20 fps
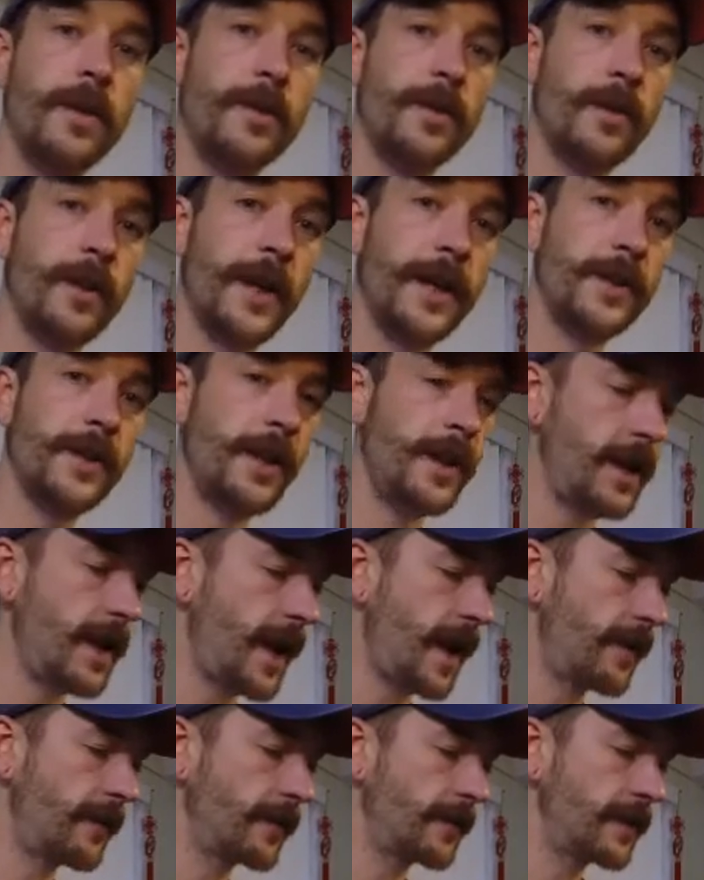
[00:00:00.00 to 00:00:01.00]
Duration,
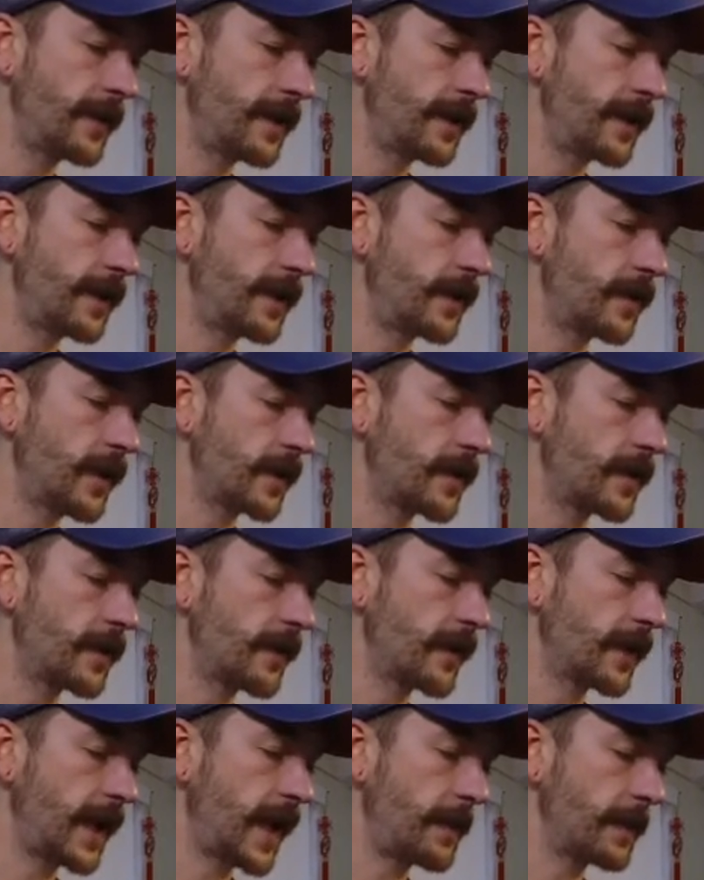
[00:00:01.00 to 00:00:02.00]
obviously the duration
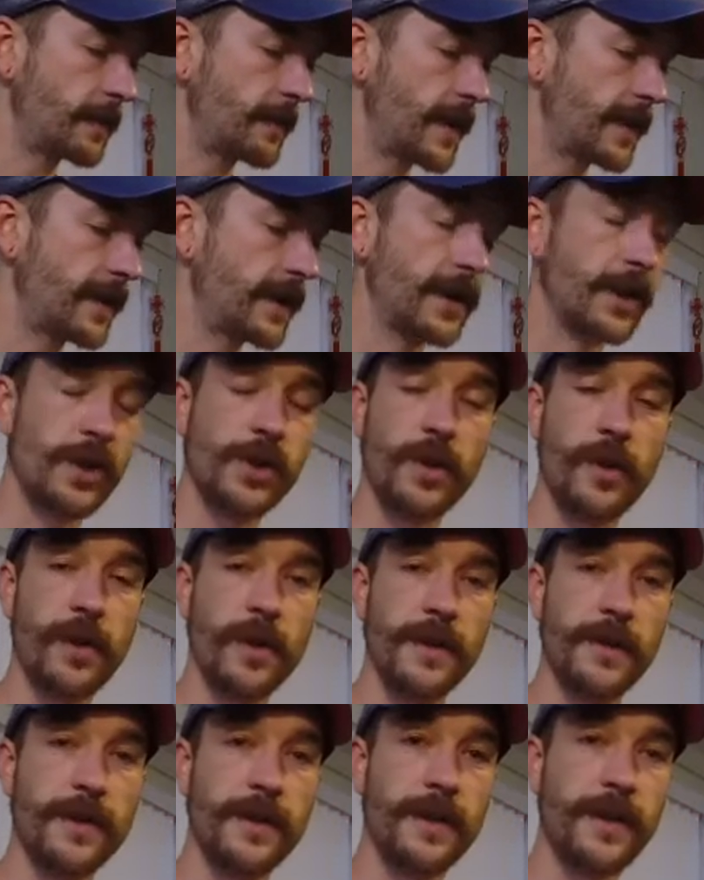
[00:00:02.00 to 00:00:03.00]
of this game is basically the
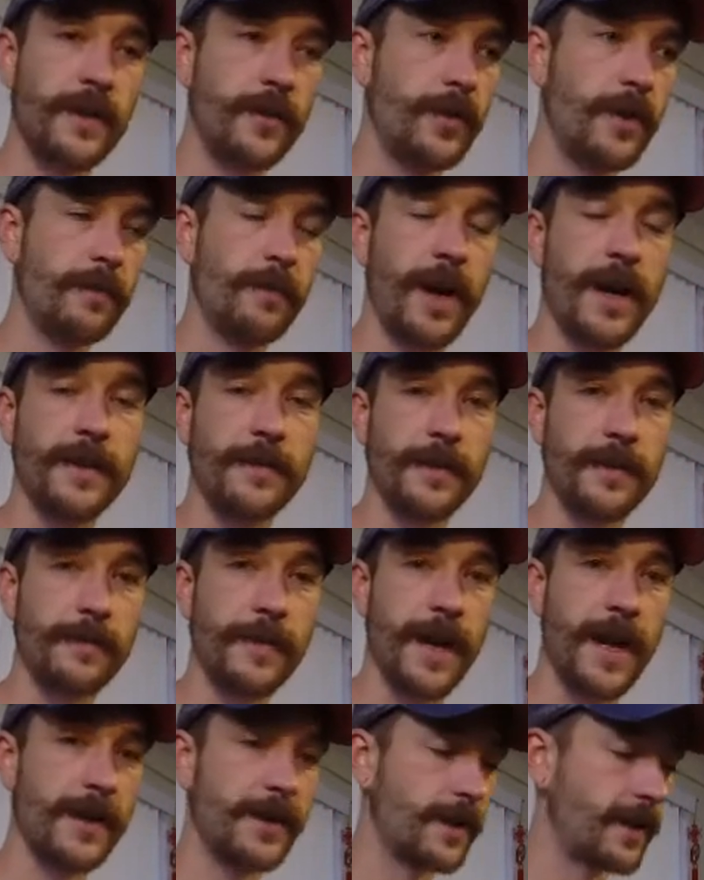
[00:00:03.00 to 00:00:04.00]
shortest you can possibly
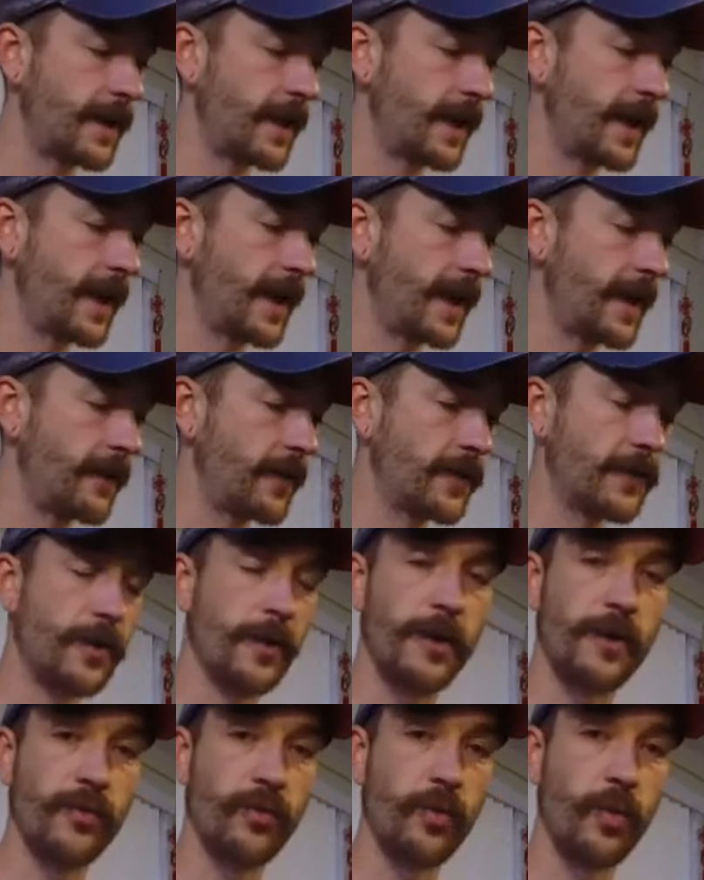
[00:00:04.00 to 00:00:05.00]
imagine. I give it a
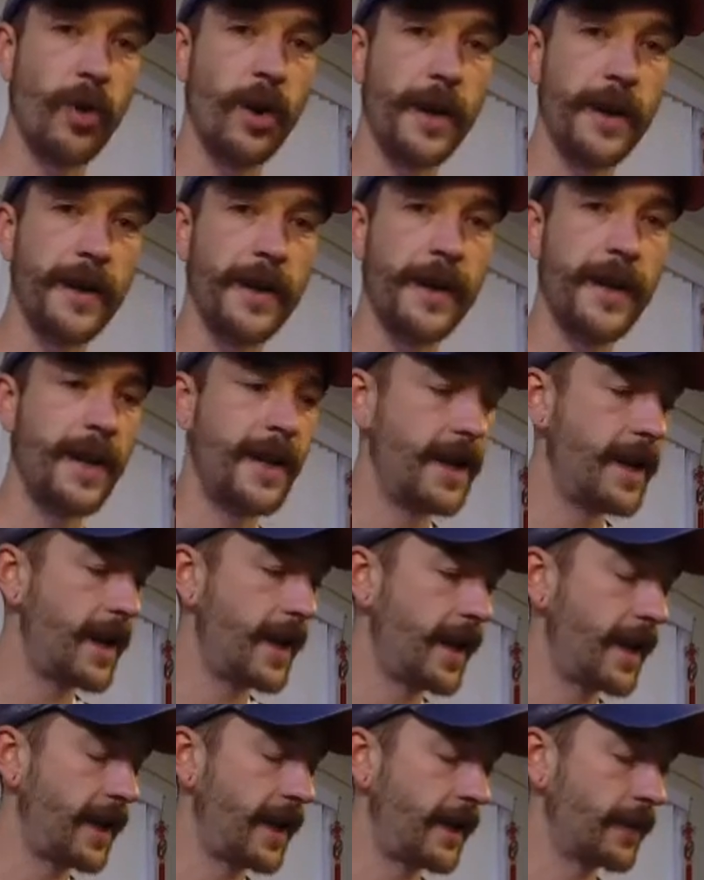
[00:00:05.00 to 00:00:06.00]
score of 1.
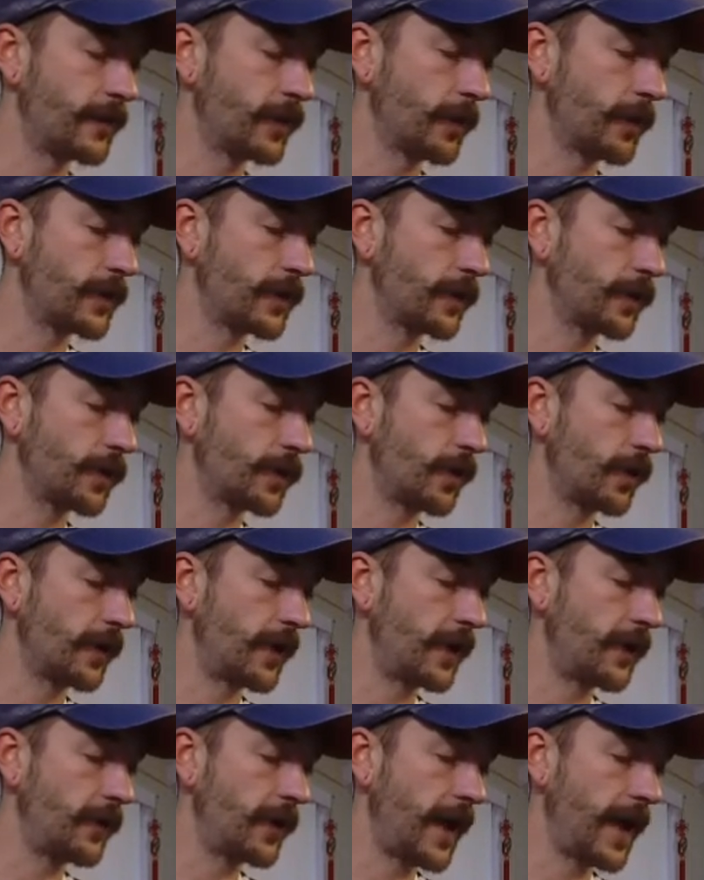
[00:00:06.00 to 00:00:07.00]
It's almost so
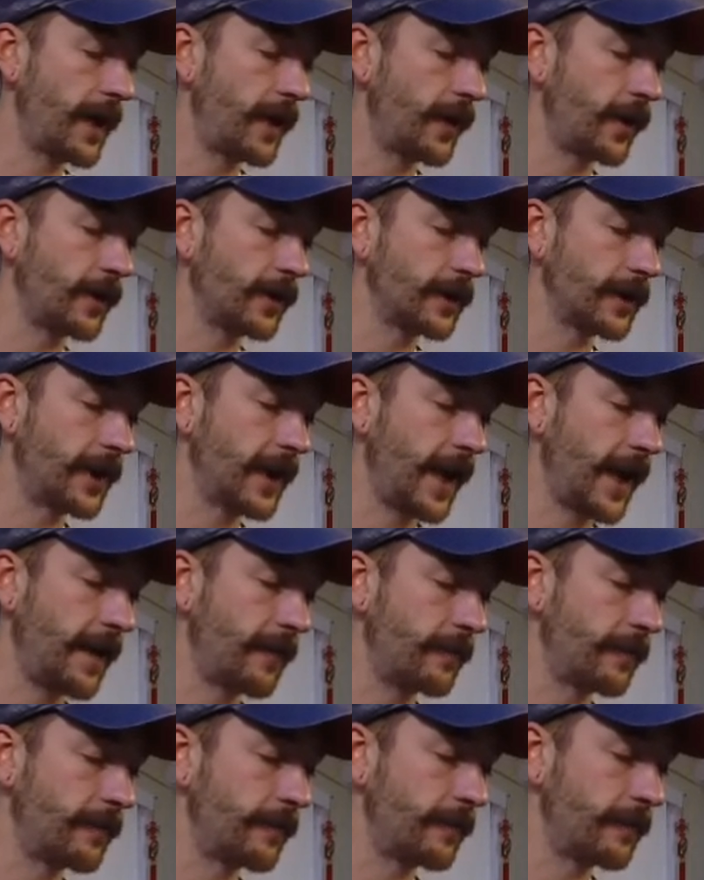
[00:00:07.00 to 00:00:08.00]
short that you can't call it a
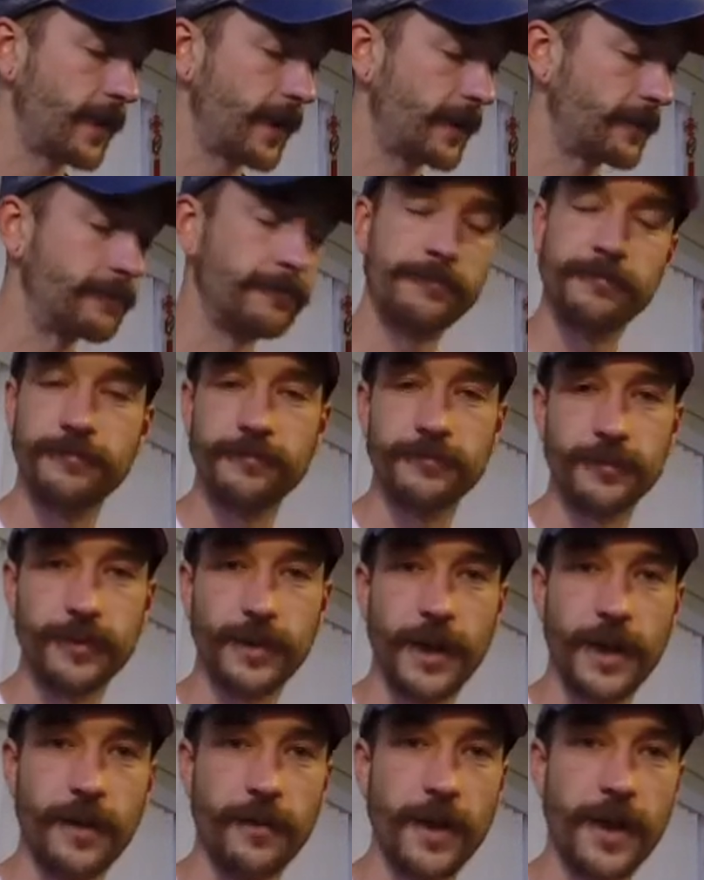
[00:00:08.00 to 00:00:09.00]
game, but
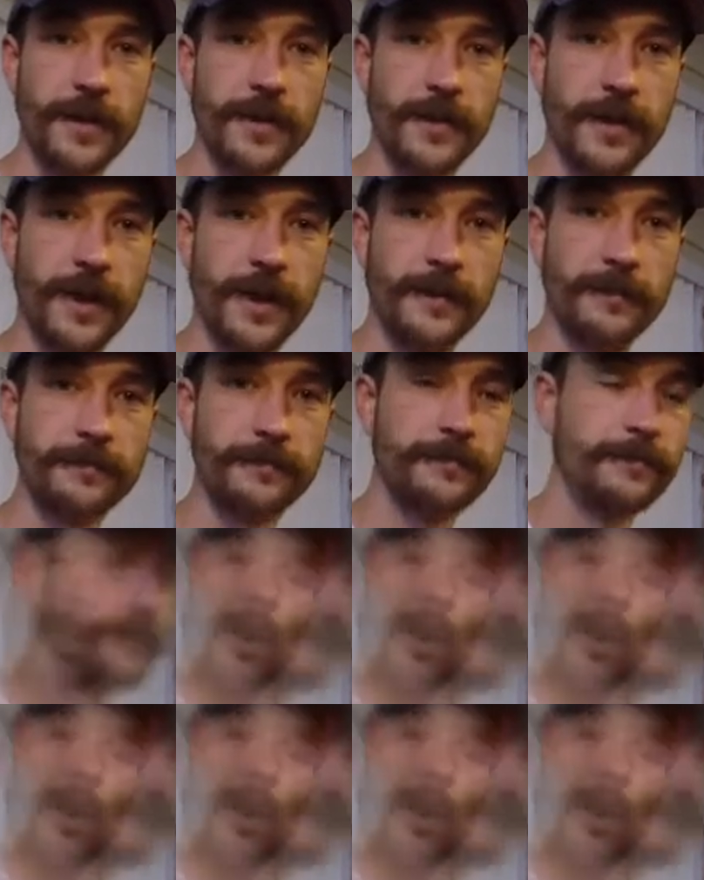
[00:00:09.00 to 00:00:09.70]
either way it's great.